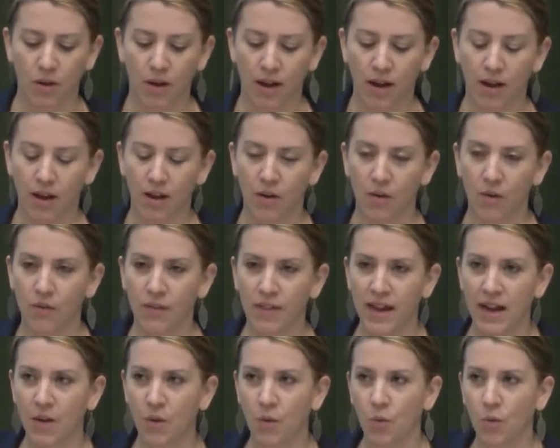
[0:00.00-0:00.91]
uh,
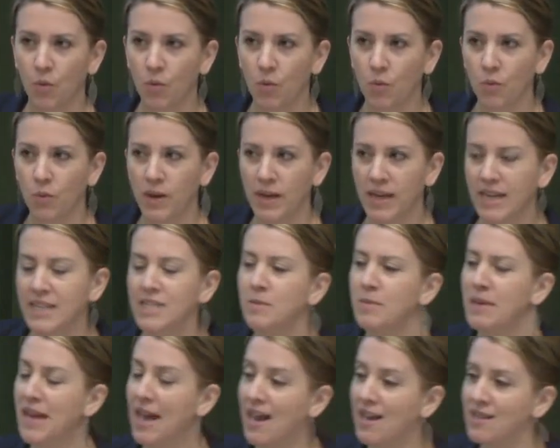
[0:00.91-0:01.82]
that we need
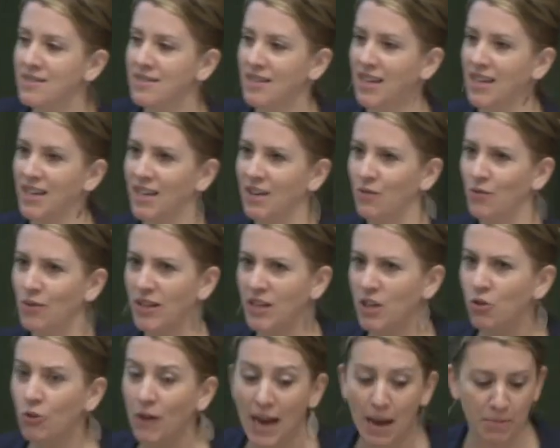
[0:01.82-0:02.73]
to be asking and
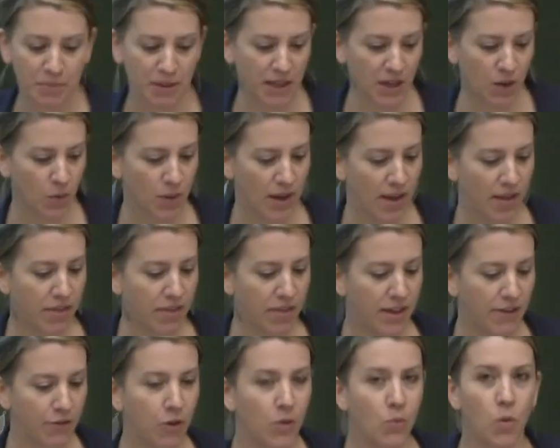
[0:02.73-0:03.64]
really grappling with
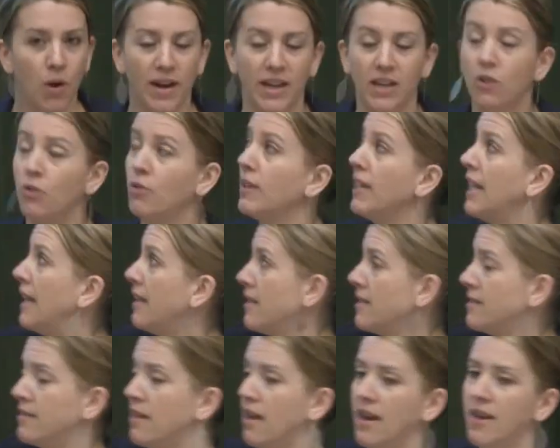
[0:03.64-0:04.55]
if we want to
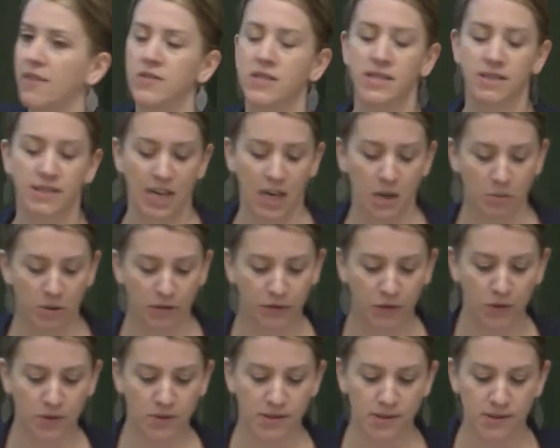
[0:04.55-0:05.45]
create this kind of sustainable
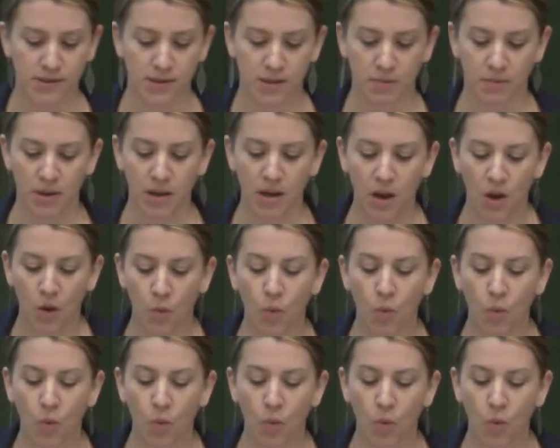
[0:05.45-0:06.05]
food system.